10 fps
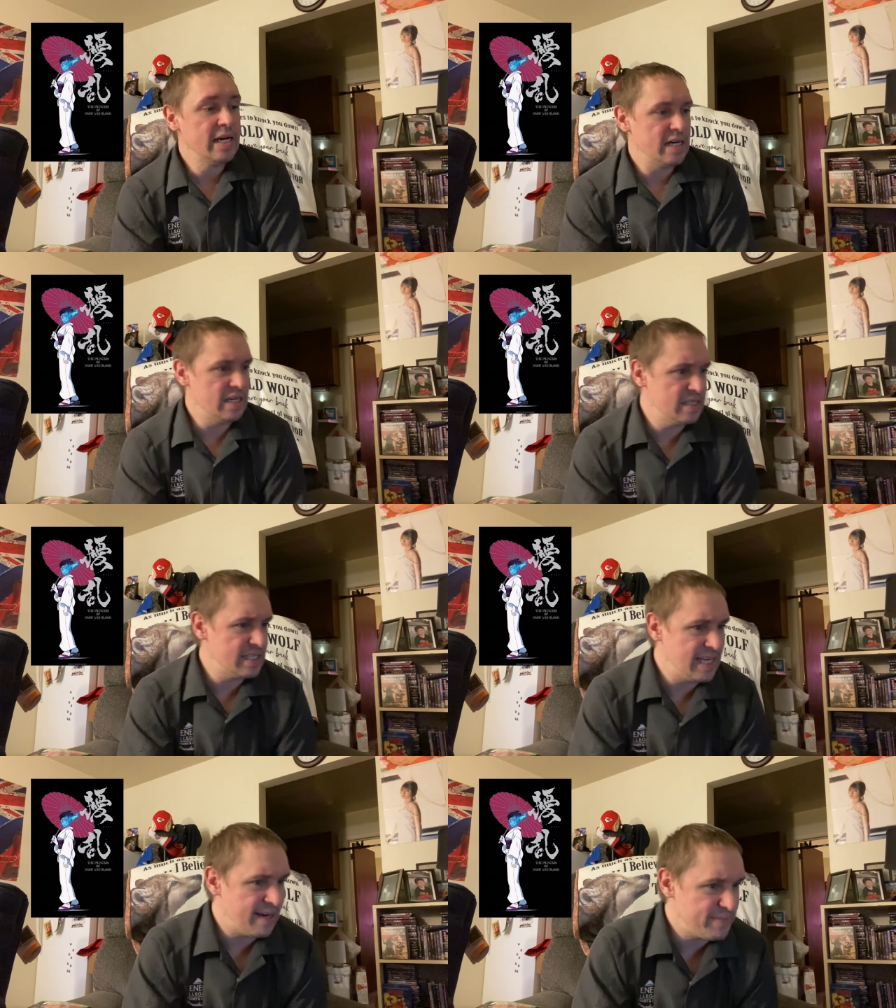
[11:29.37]
The
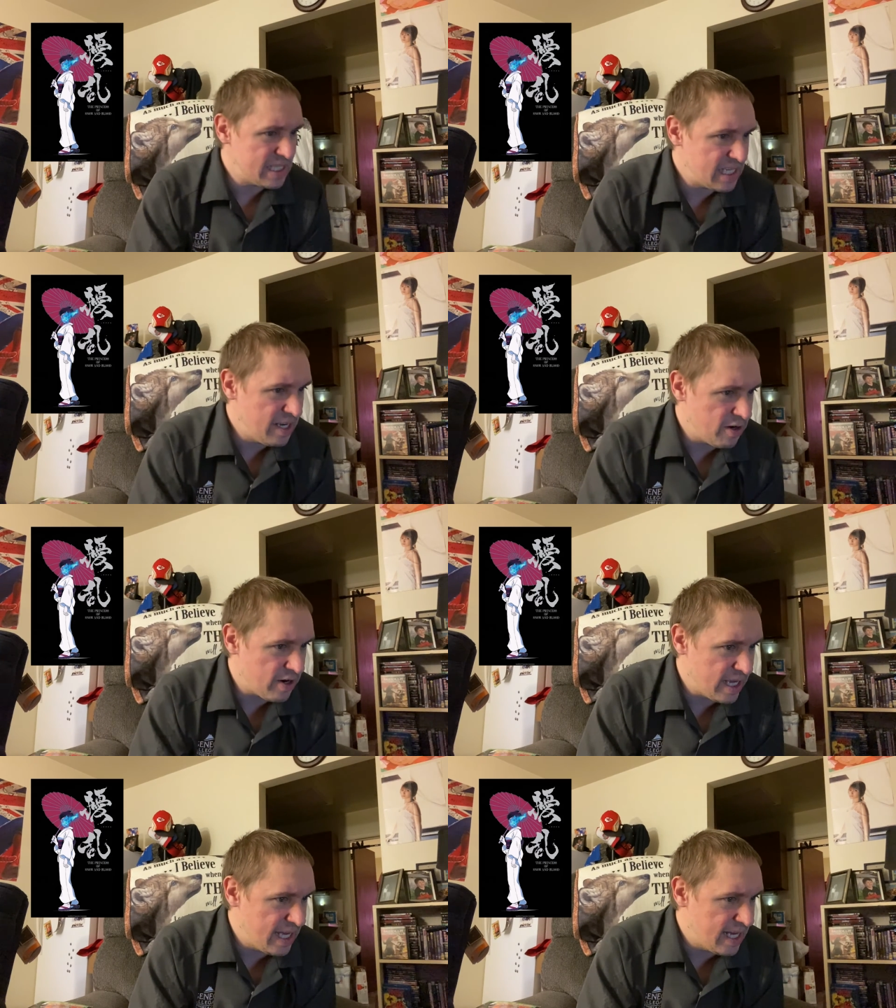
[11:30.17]
synopsis
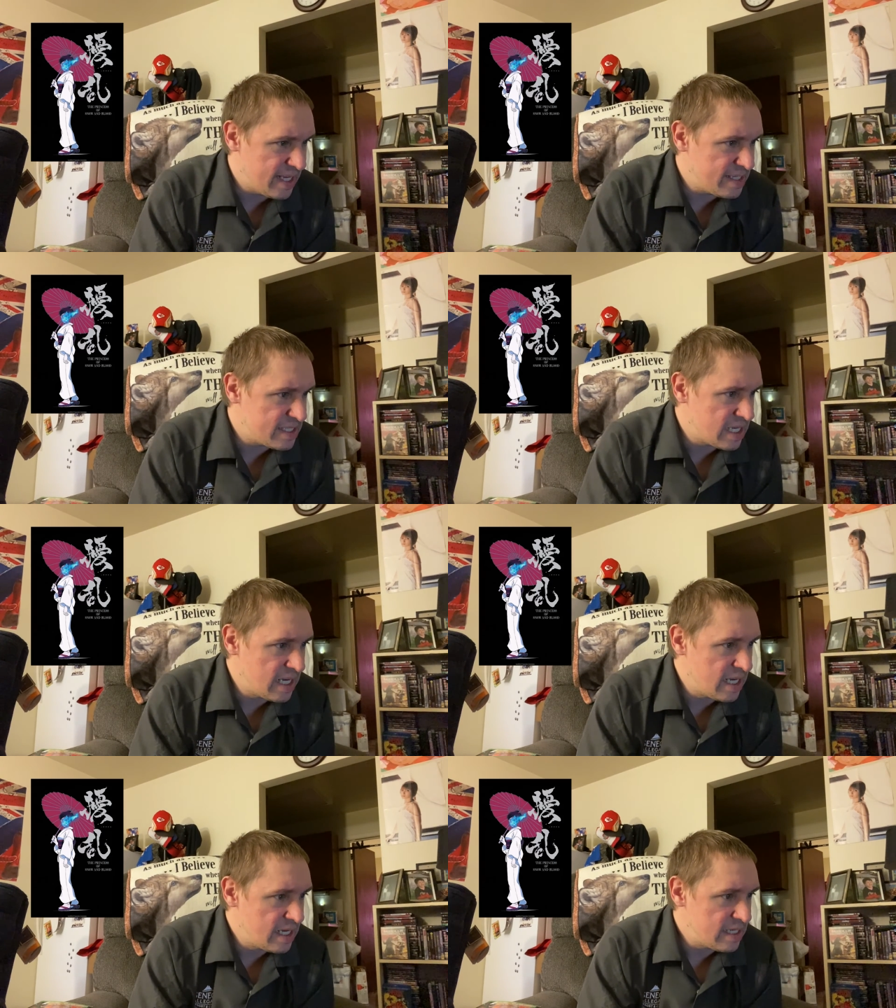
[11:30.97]
here is
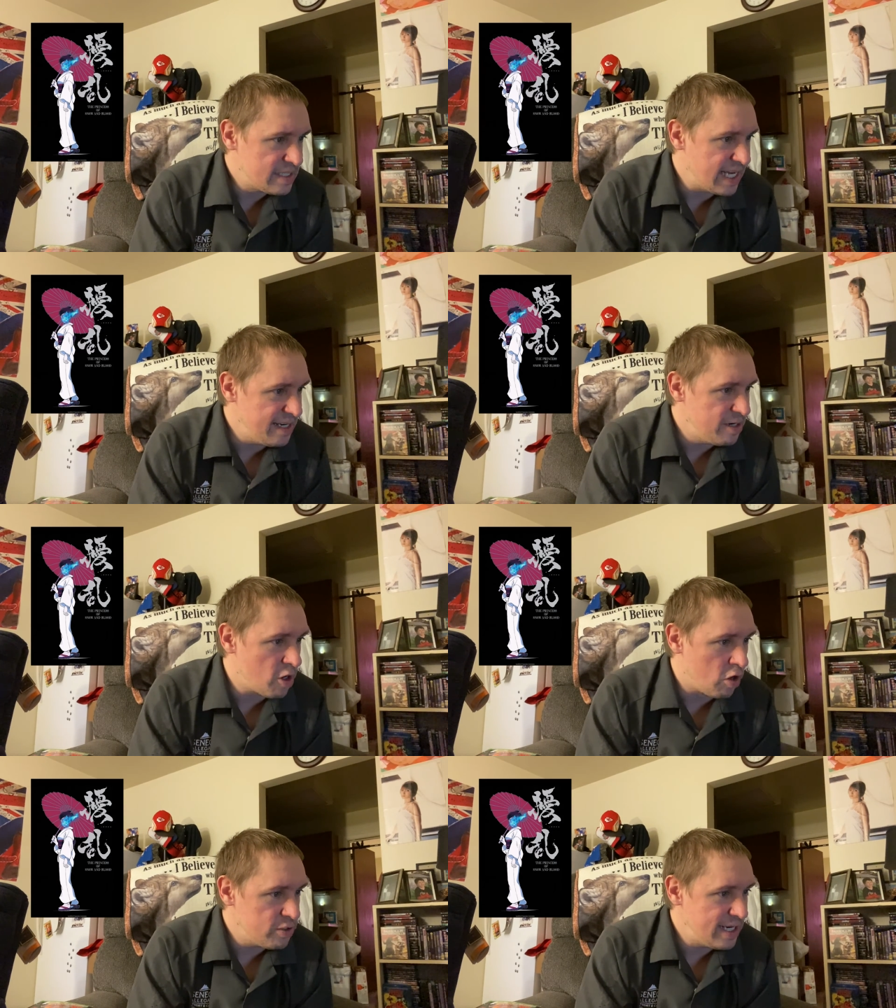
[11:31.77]
set in an
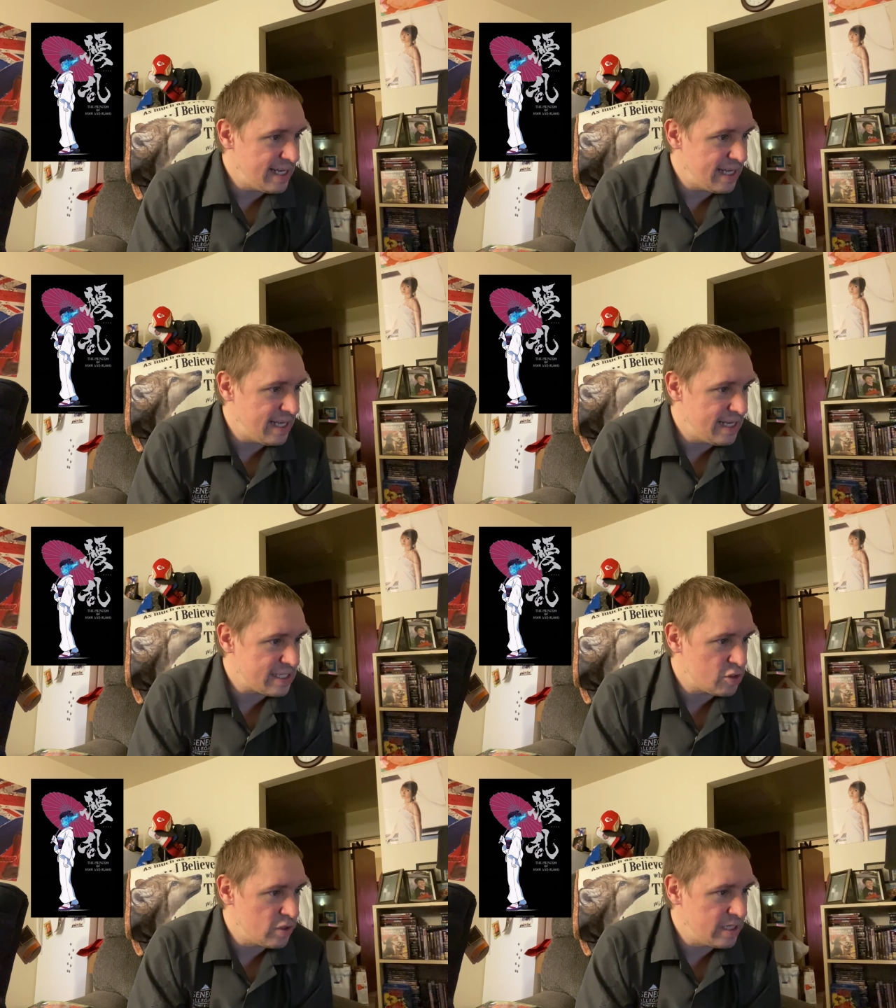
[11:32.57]
alternate
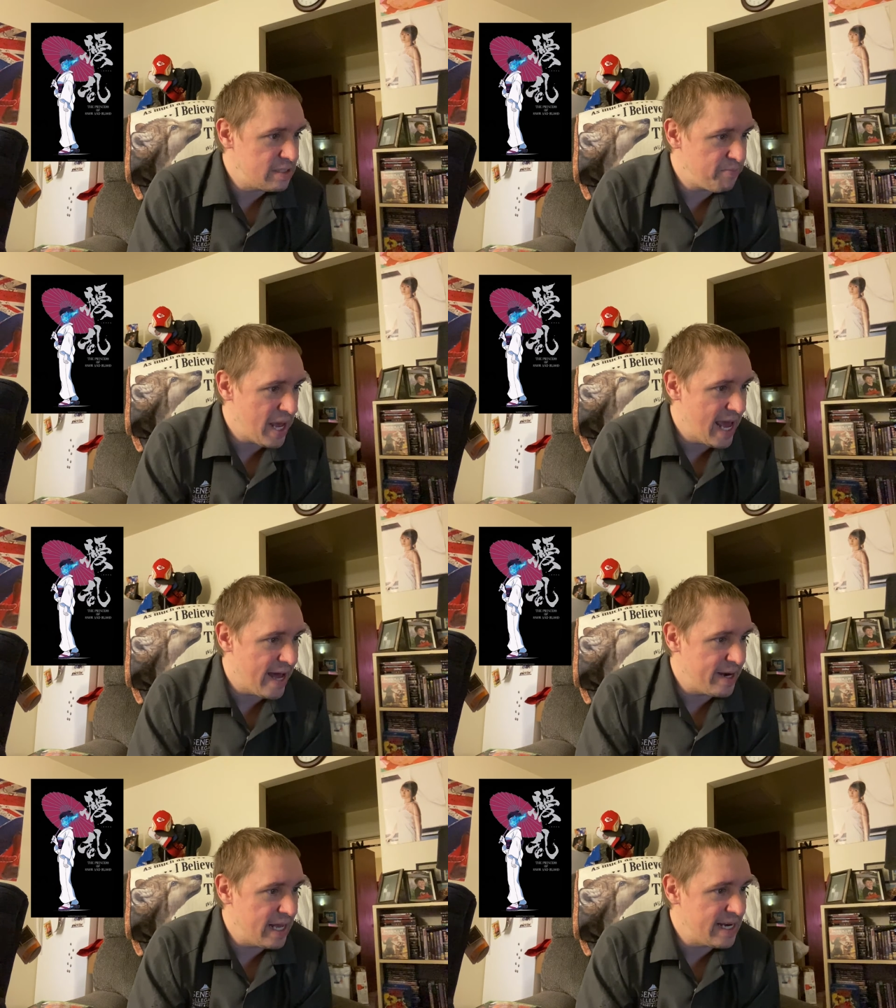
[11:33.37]
history,
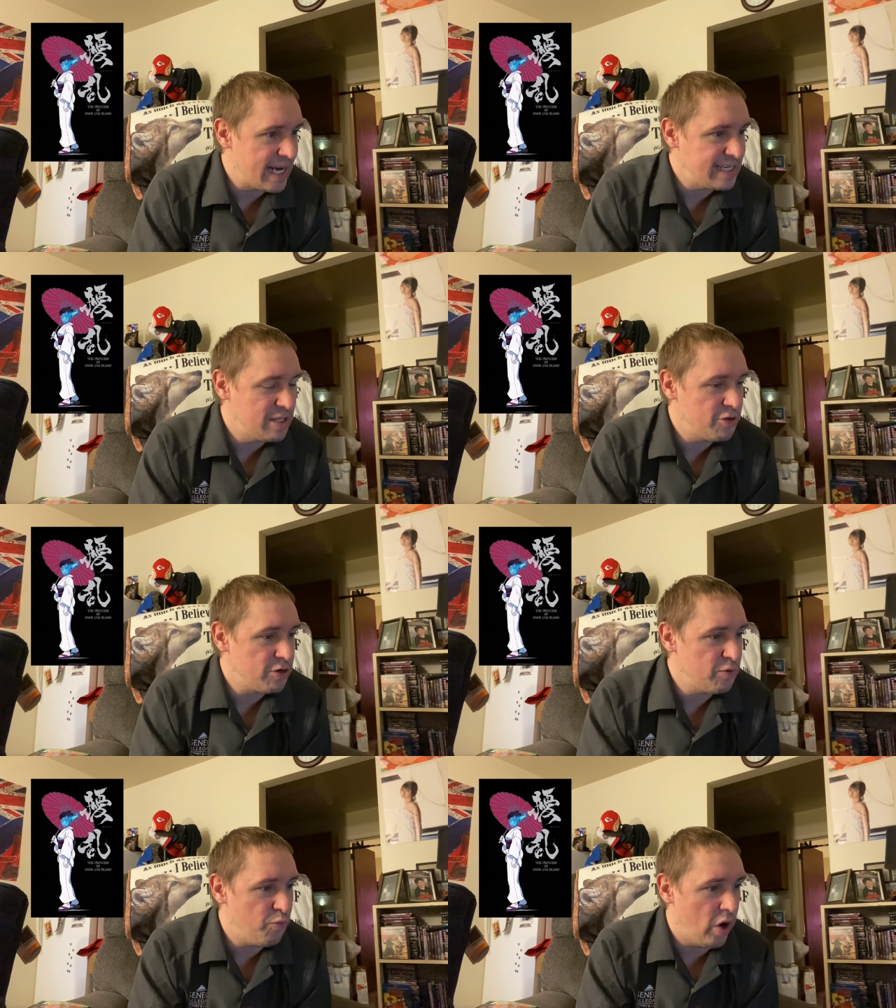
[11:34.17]
Japan, in
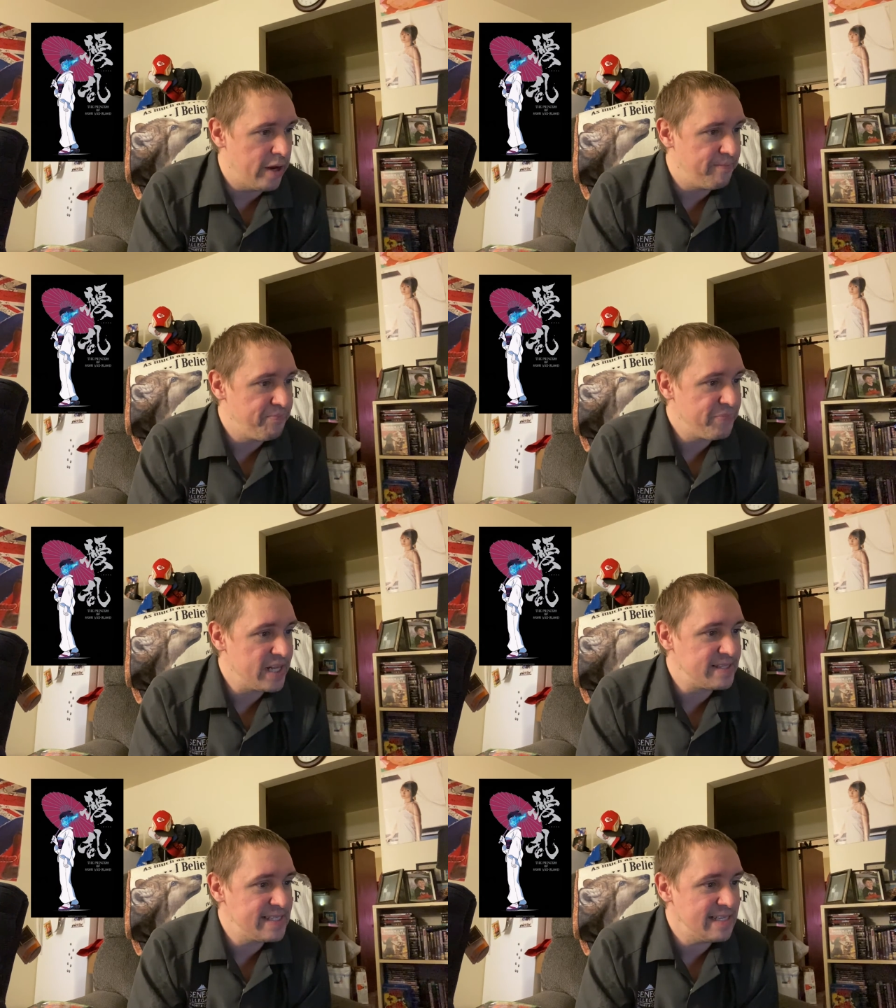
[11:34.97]
1931, the
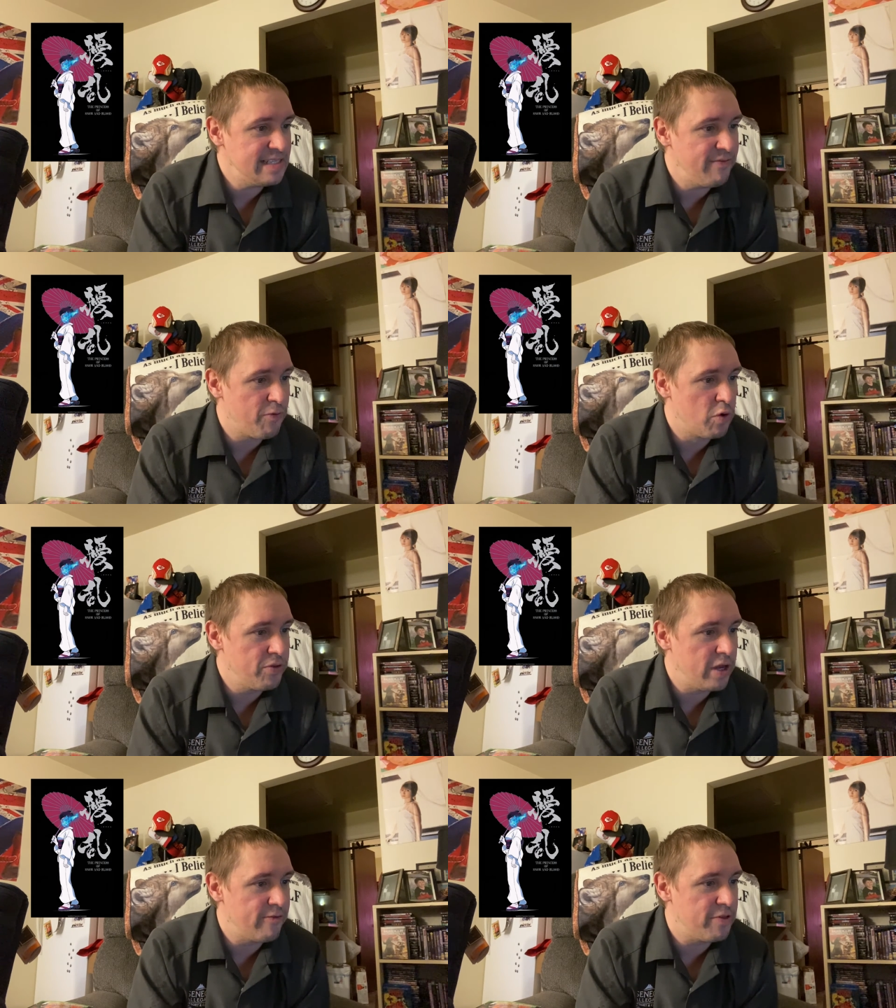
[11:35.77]
64th
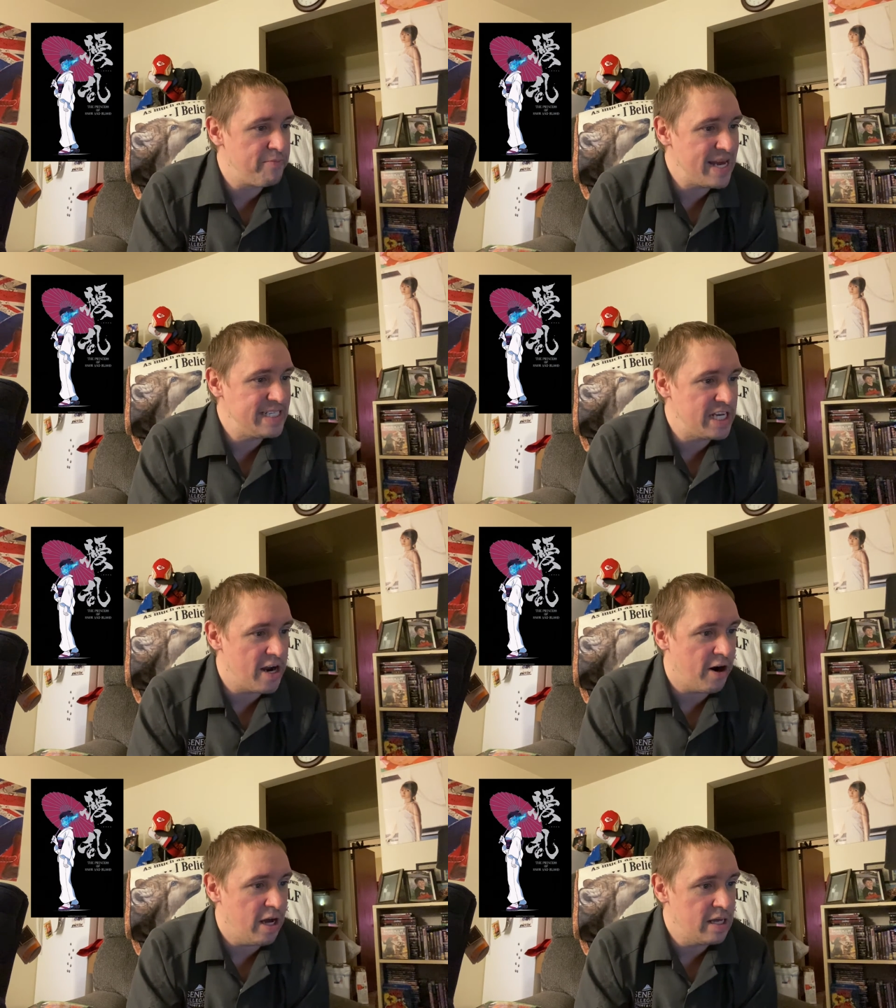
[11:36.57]
year of the Meiji
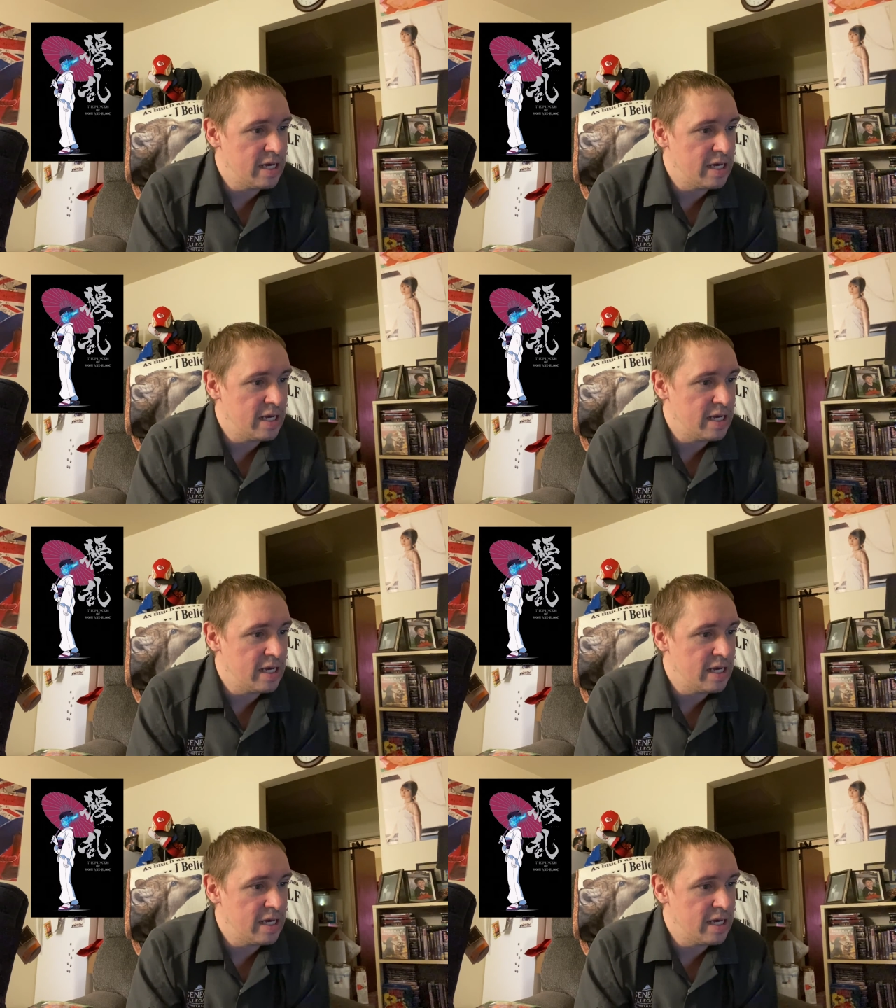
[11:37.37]
era.